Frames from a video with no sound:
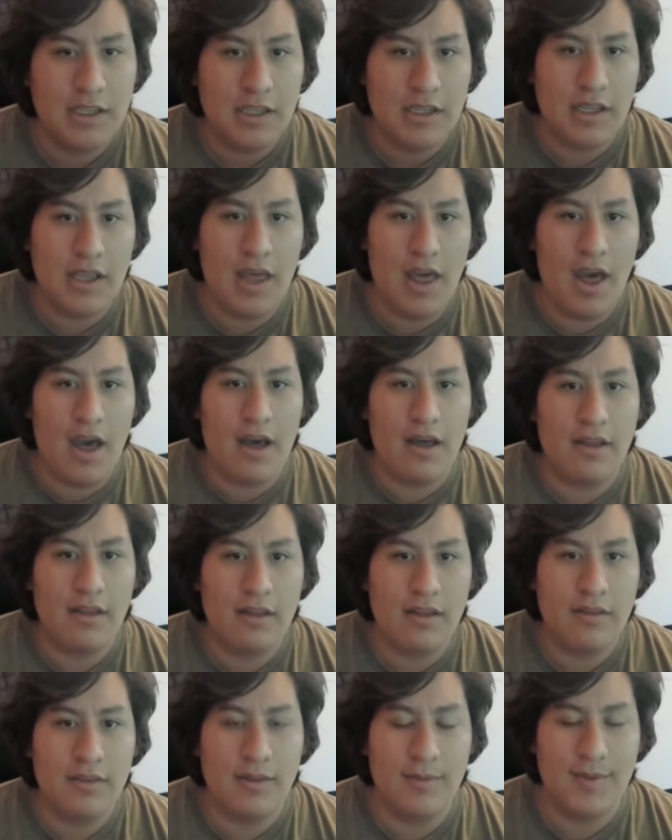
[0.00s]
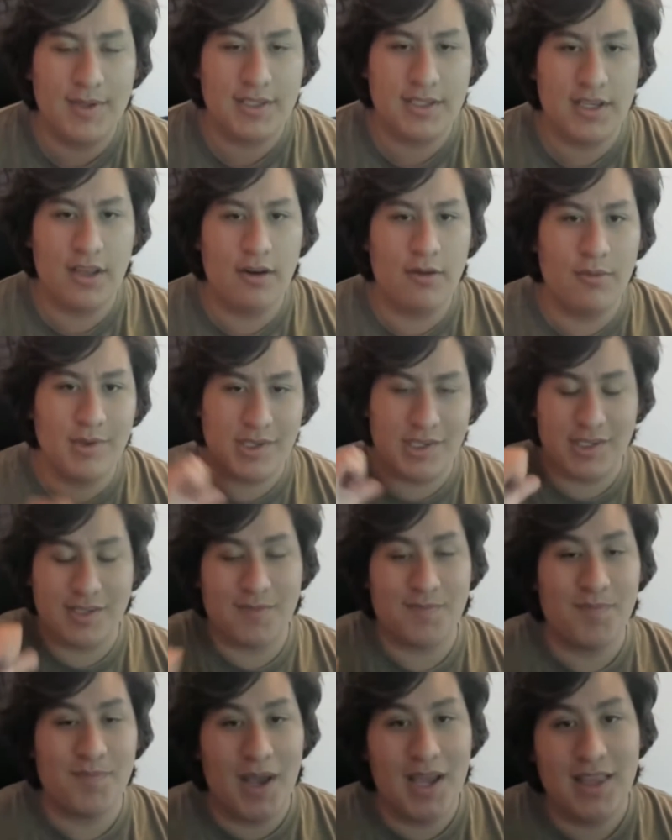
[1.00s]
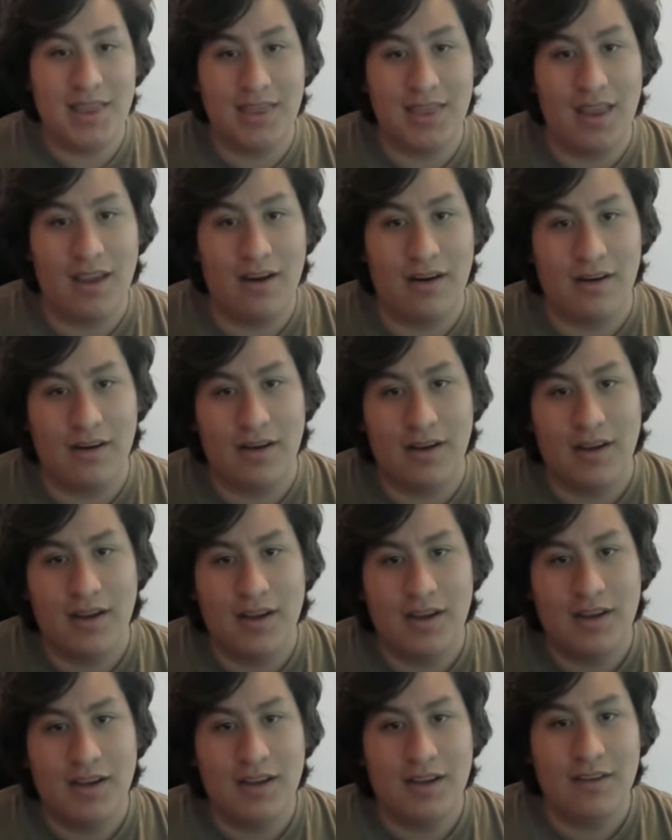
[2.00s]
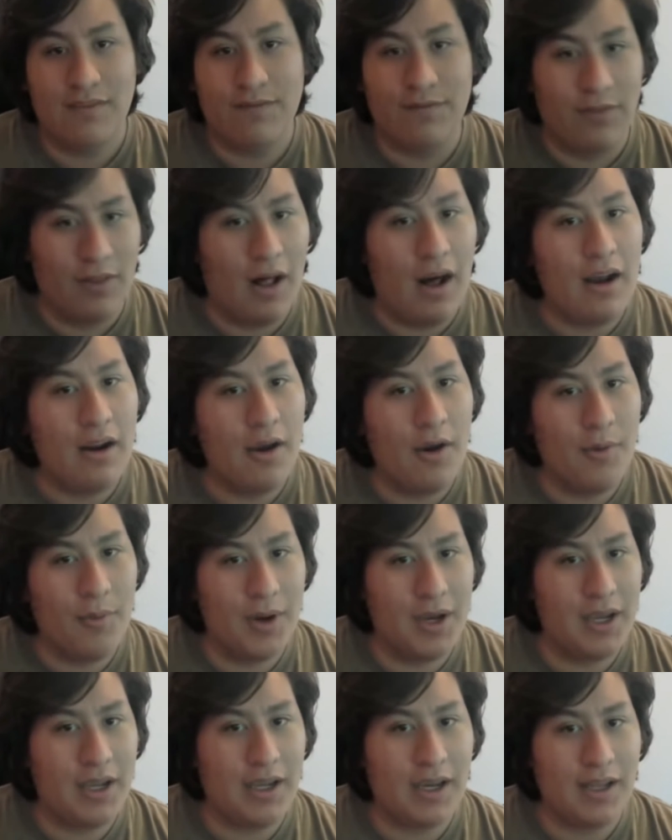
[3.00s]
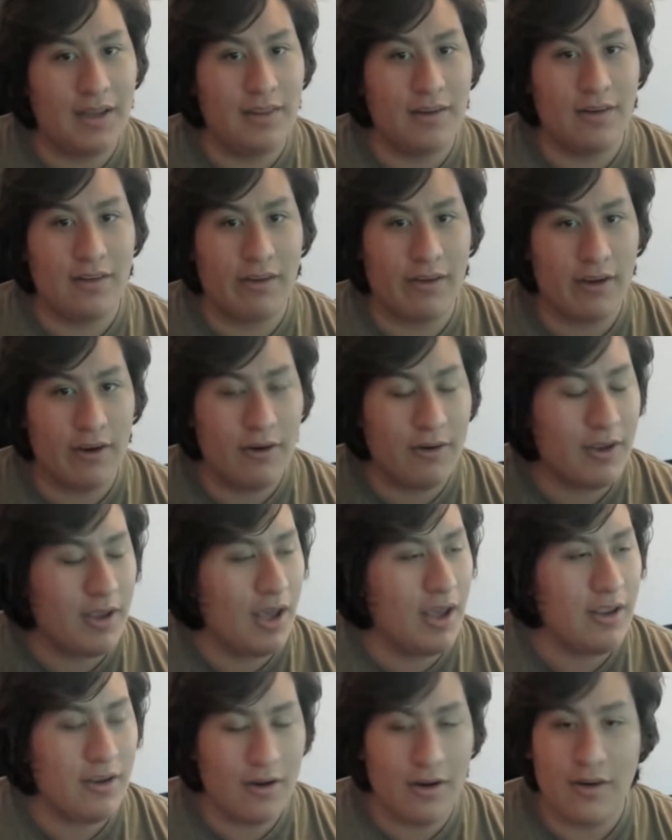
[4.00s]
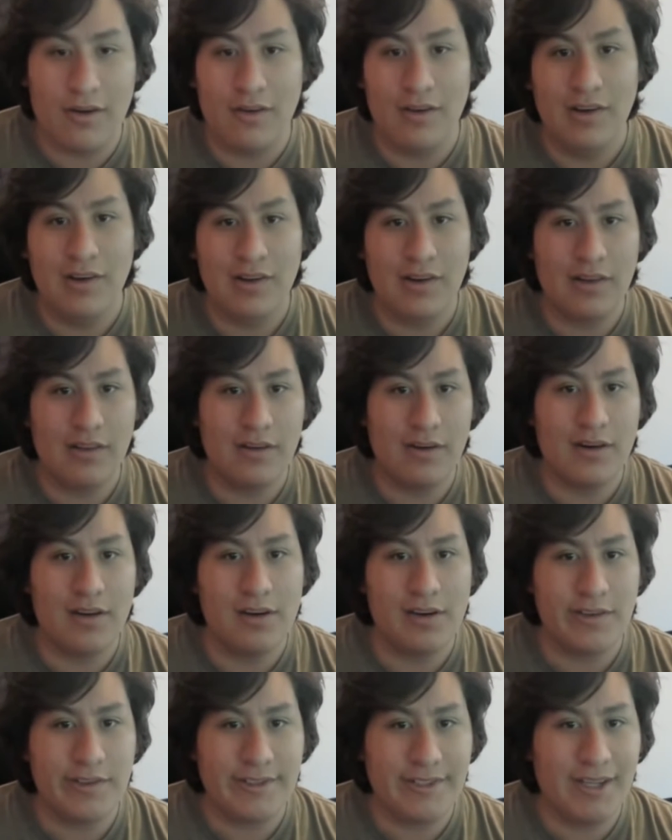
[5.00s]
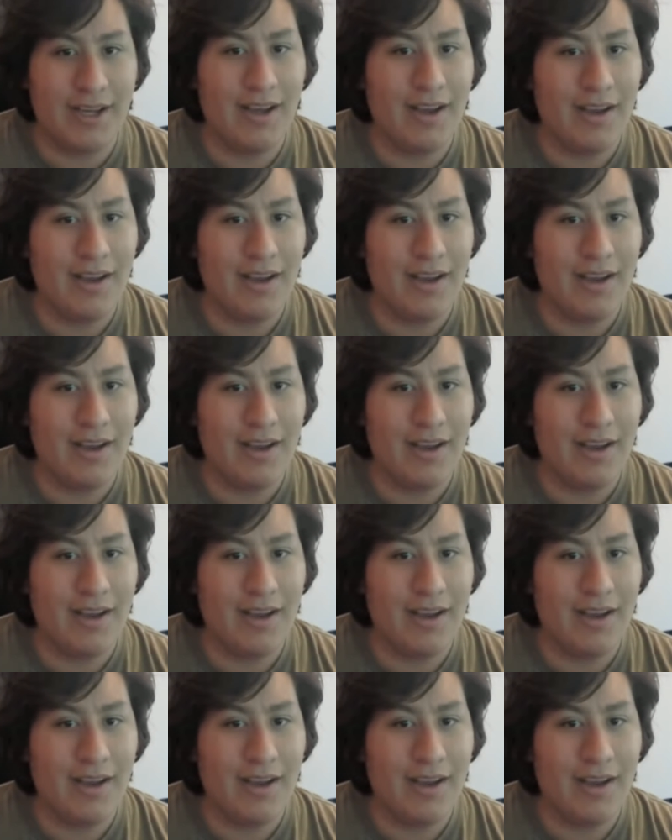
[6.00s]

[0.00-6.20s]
yeah, the mosquito would just bite there, fly away, and they're like, okay, you're good. They're gonna die.